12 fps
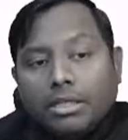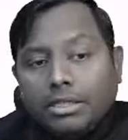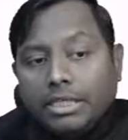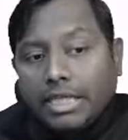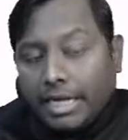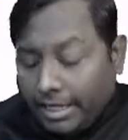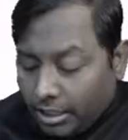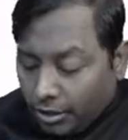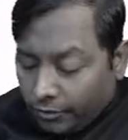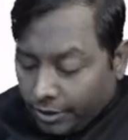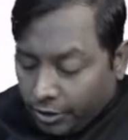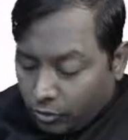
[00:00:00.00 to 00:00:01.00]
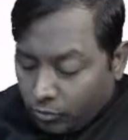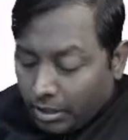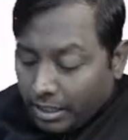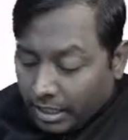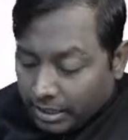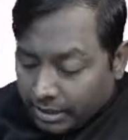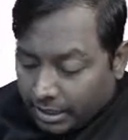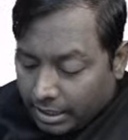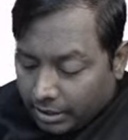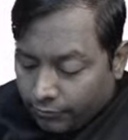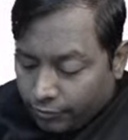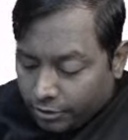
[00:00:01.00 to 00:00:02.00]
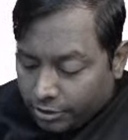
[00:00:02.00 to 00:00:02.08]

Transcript: These are interleukin 2, and other name for